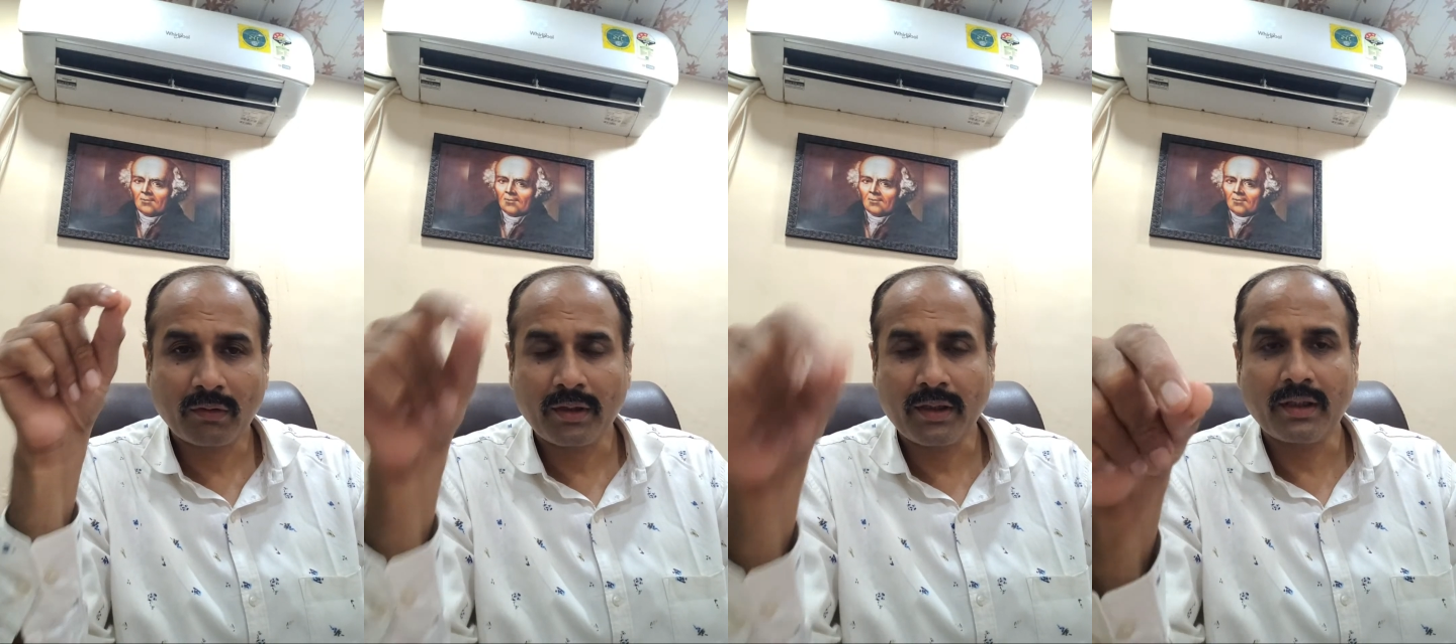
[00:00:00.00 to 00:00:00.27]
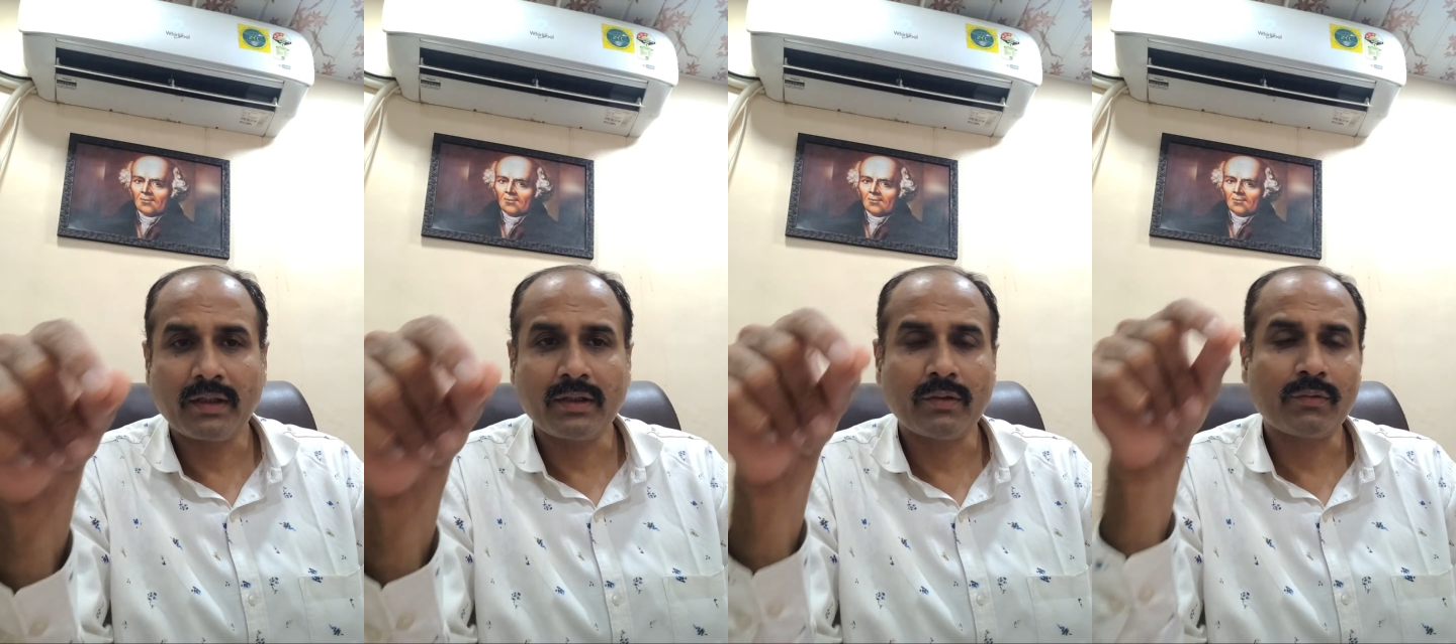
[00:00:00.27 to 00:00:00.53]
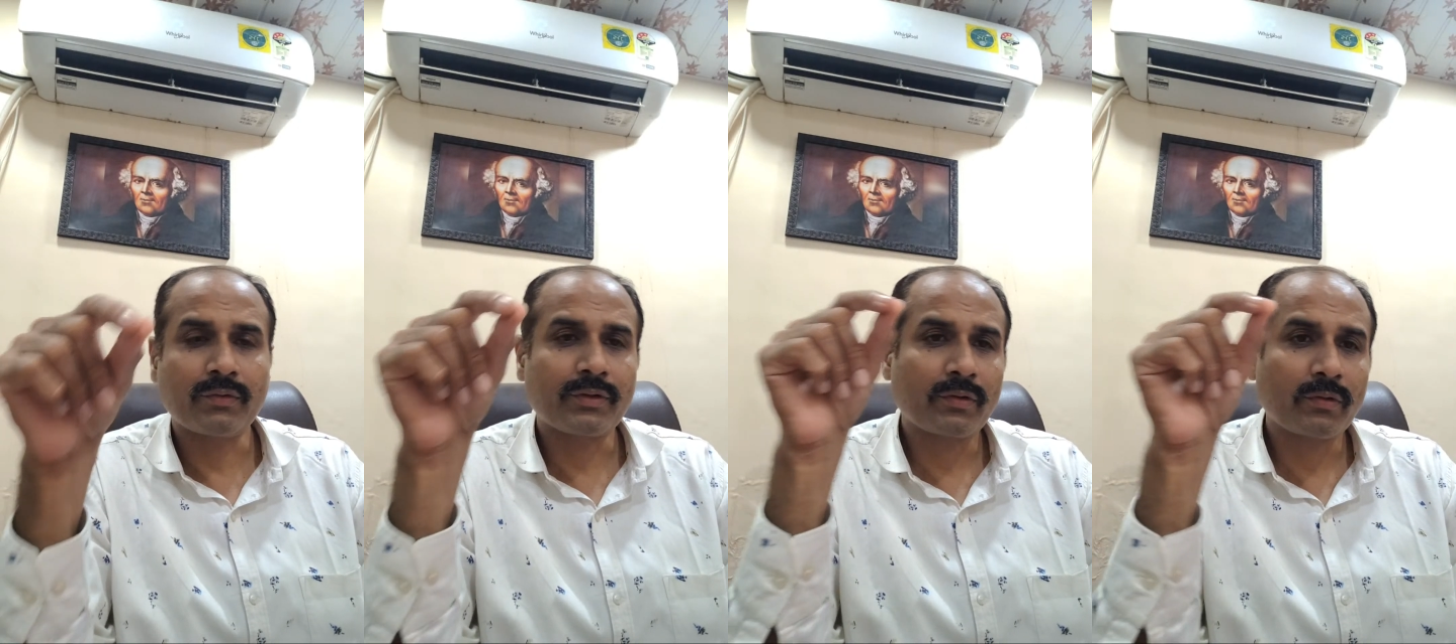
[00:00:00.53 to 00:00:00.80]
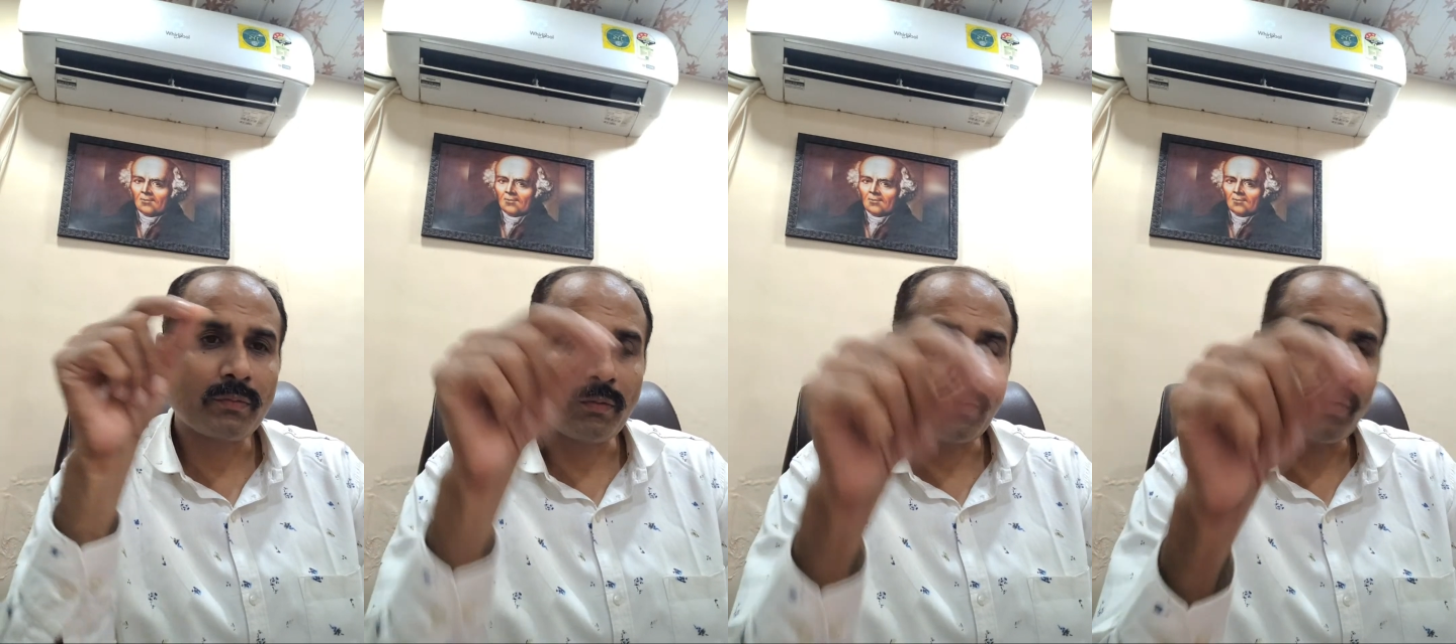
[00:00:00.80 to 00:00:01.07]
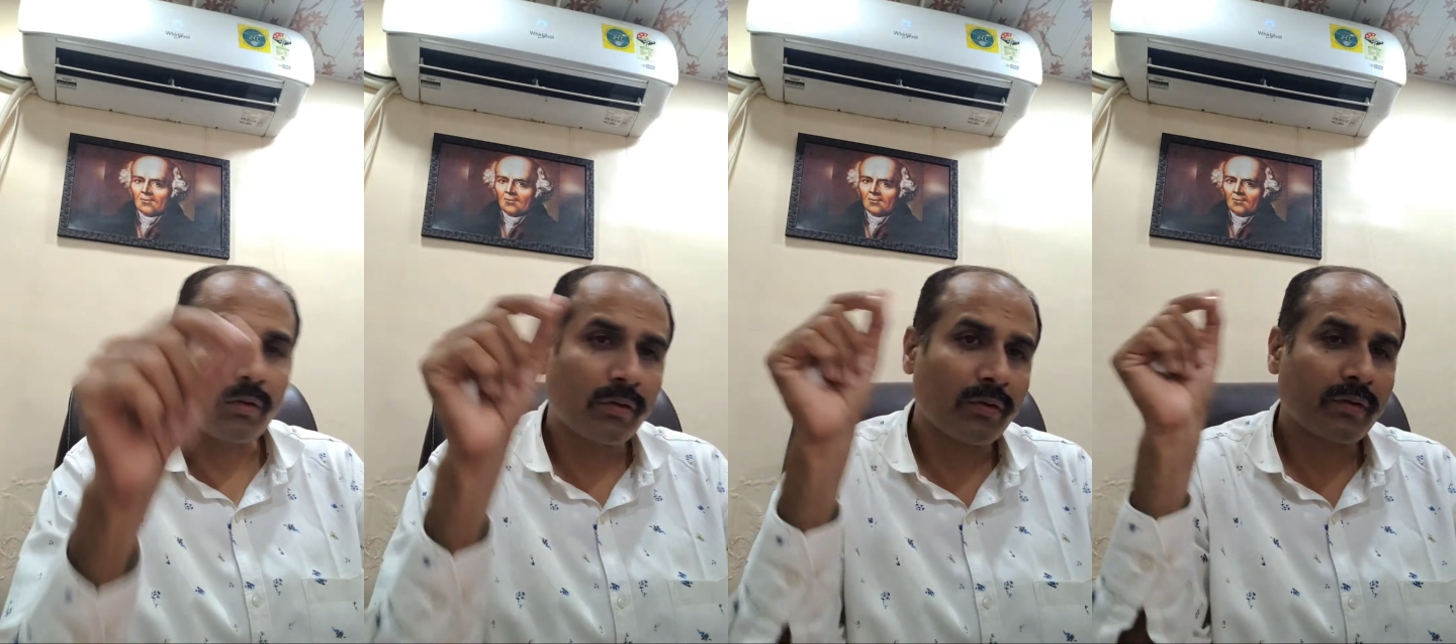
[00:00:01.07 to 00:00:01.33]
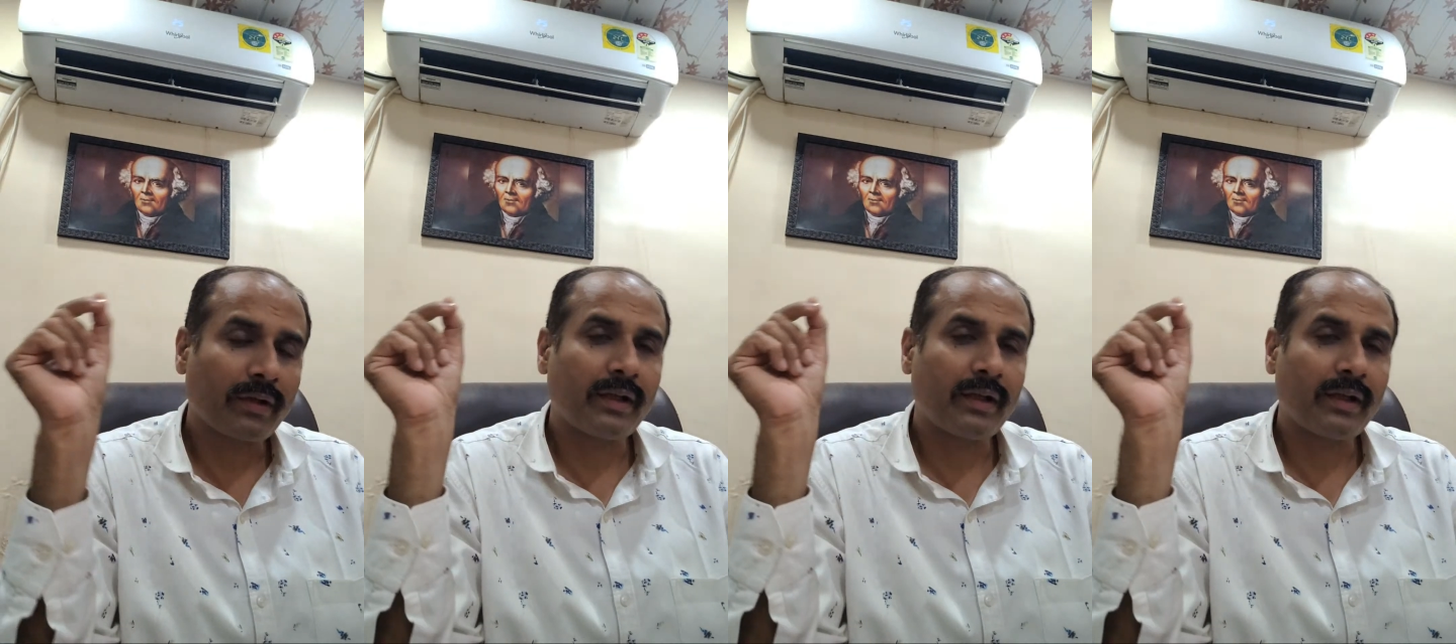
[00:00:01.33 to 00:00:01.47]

in YouTube or